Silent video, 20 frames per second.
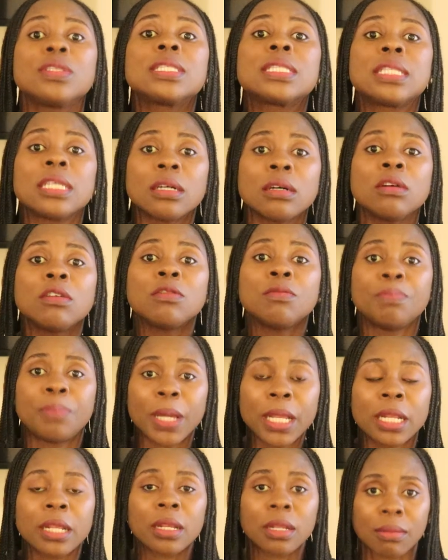still
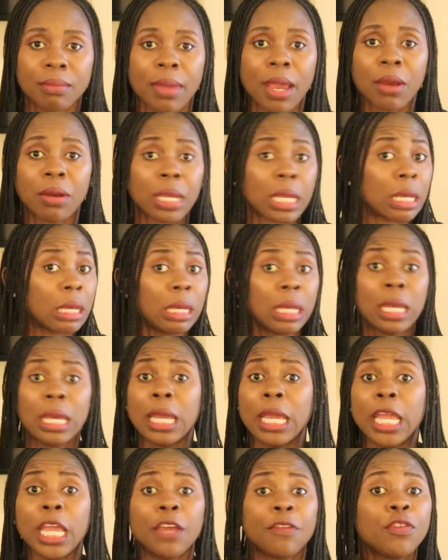been in America.
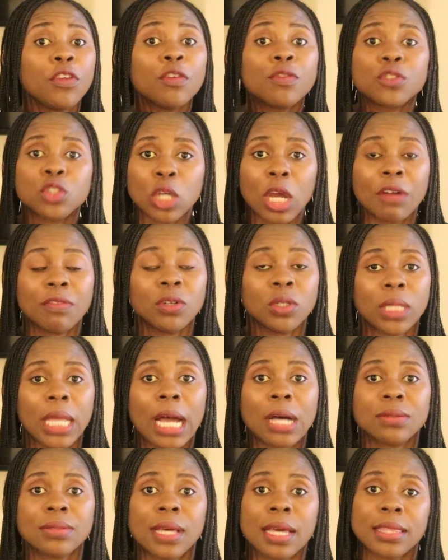If you've traveled
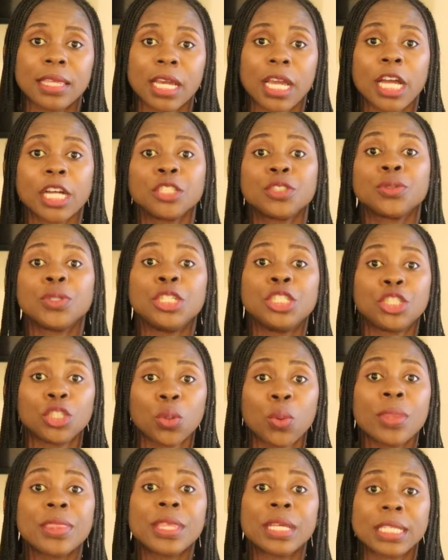outside the country
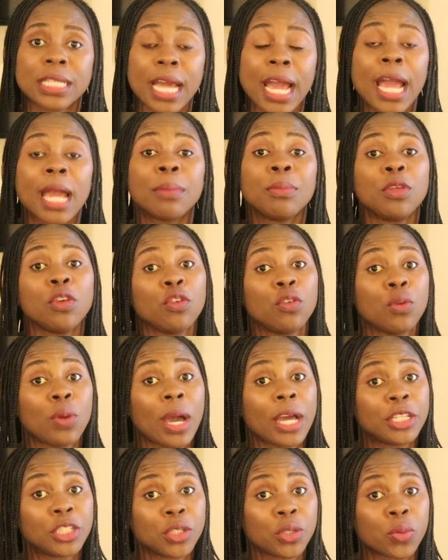during the time you
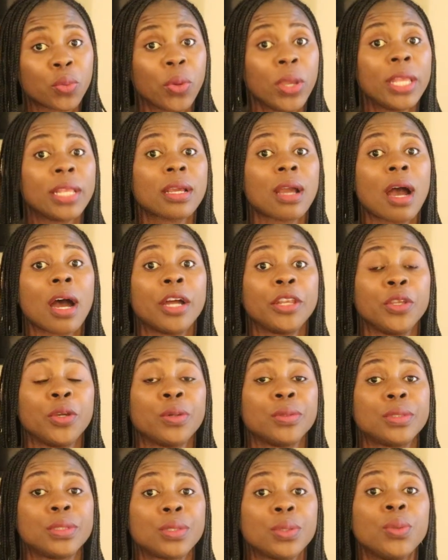had your green card,
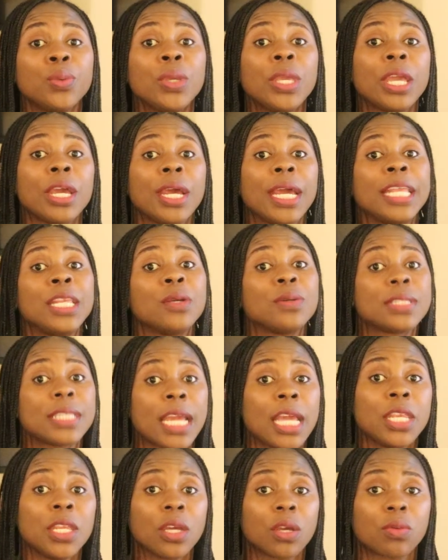your 2-year and your
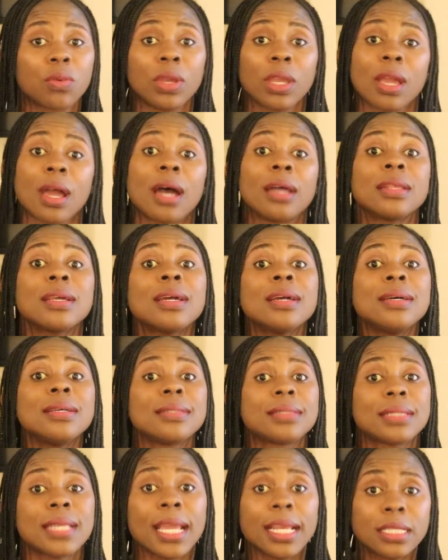10-year green card,
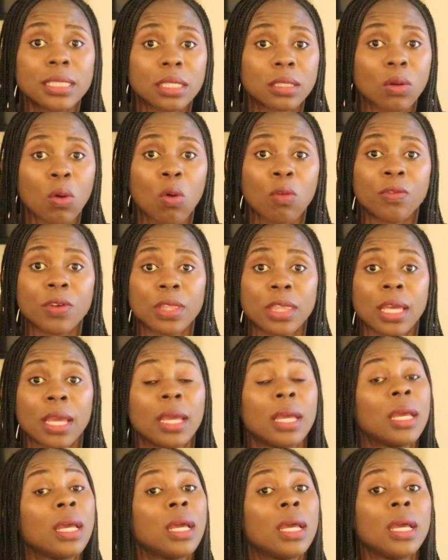state it over
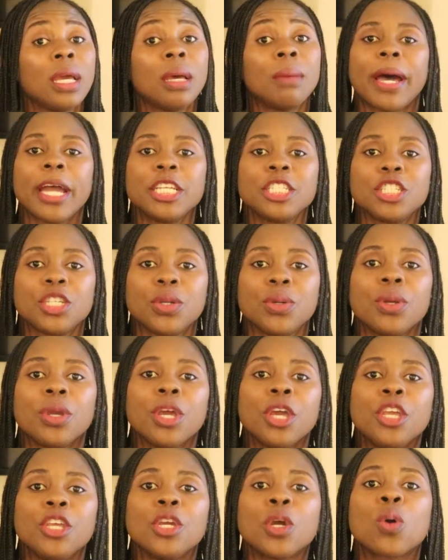there. Mind you,
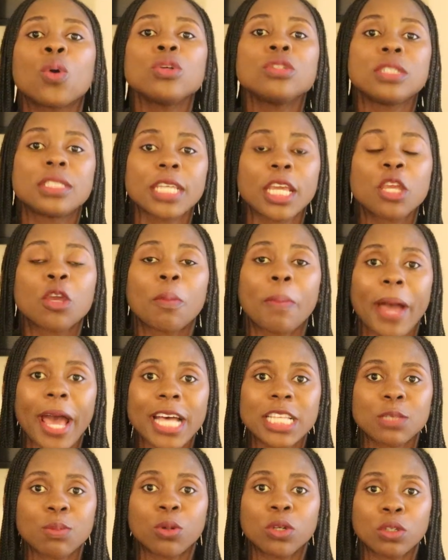you're going to take your
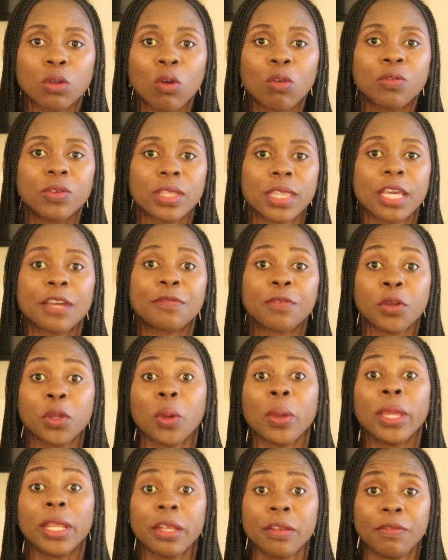passport over there for
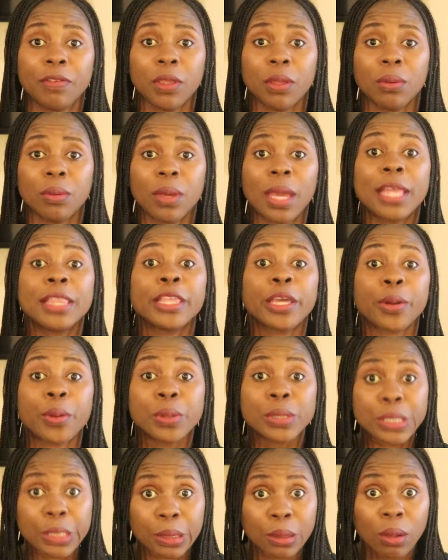your interview and they're
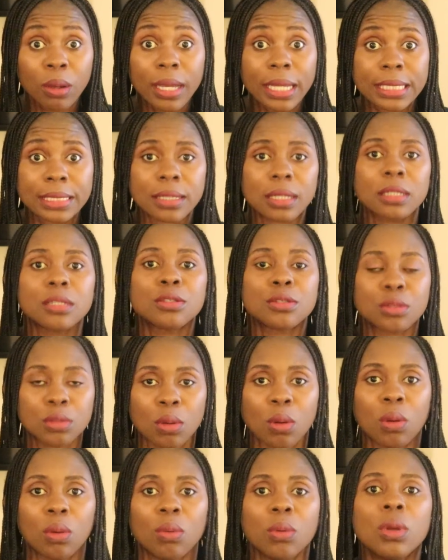going to look at it.
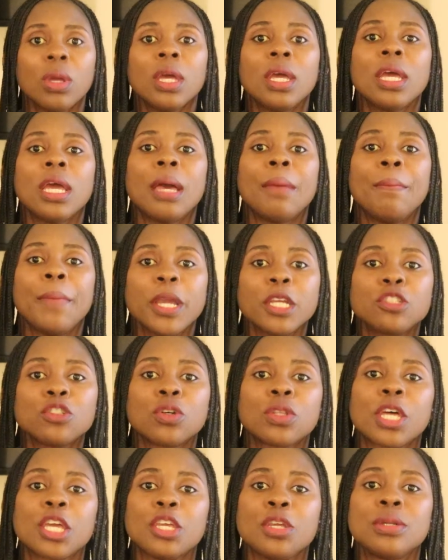So make
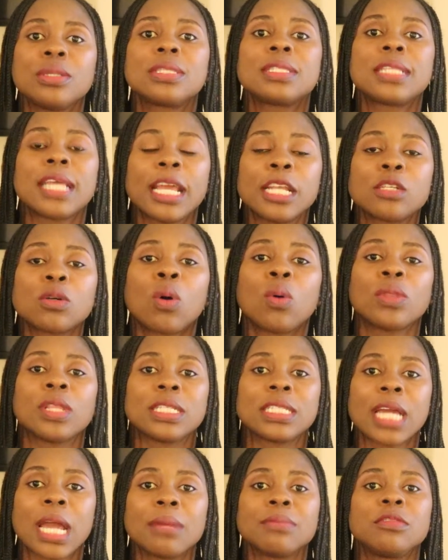sure that you state all
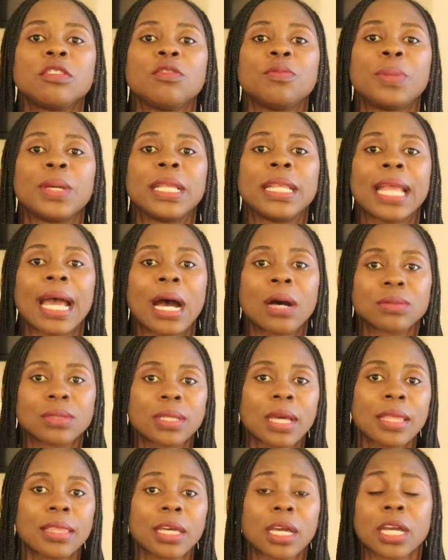the times you've been
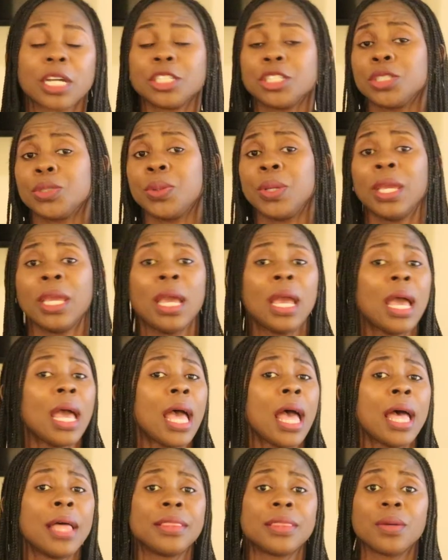outside the country
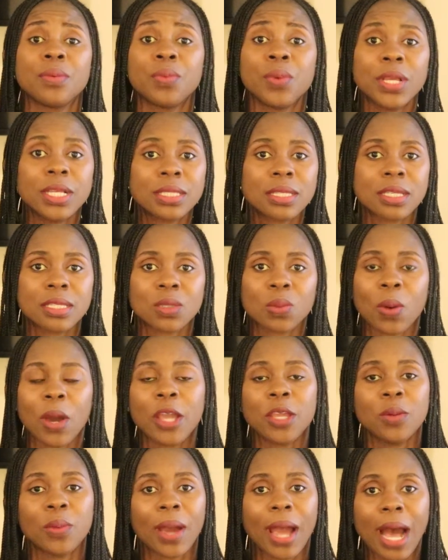and the reasons
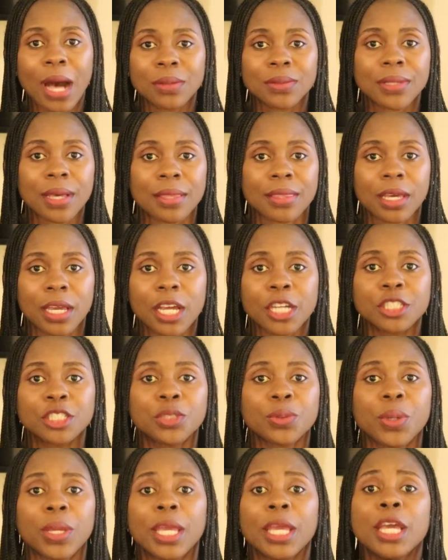why you were outside the
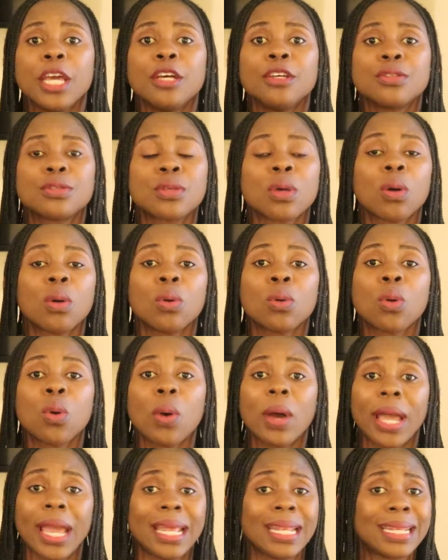country. So
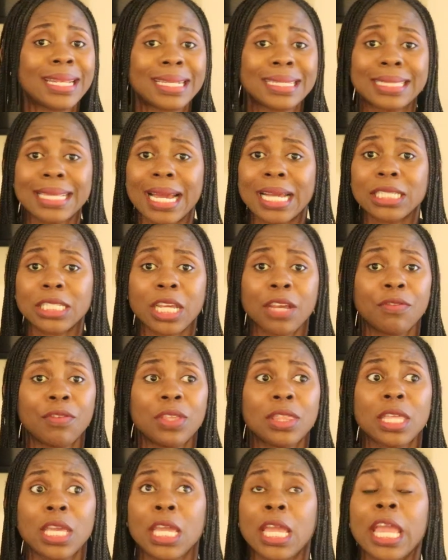go ahead and attach
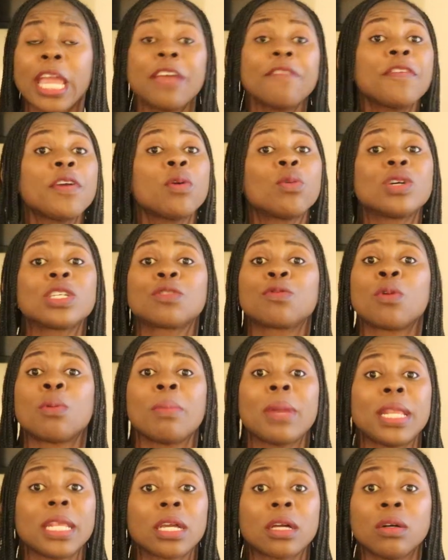everything. If it was for
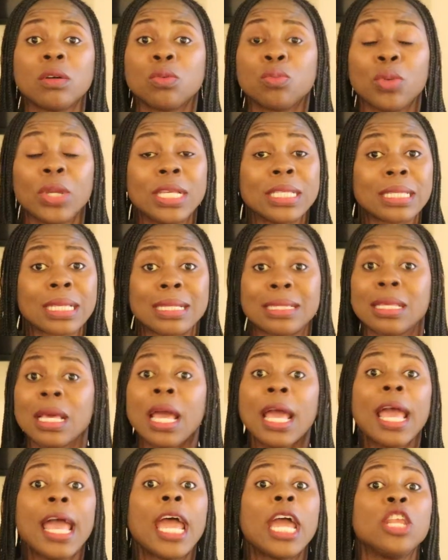medical reasons
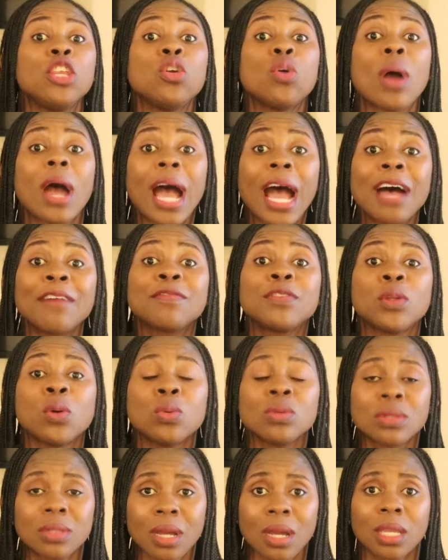and you have
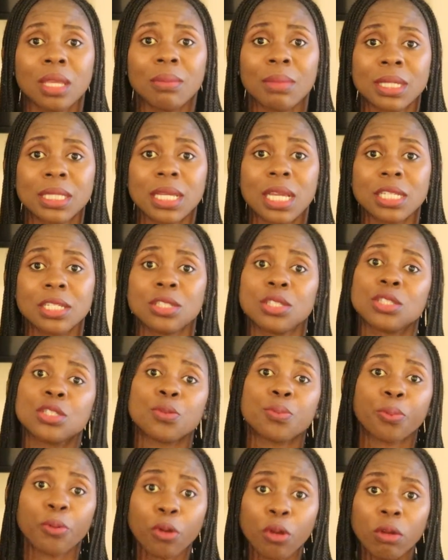those documentations
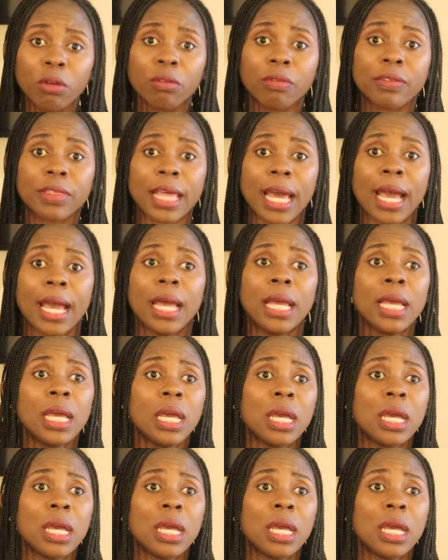to prove that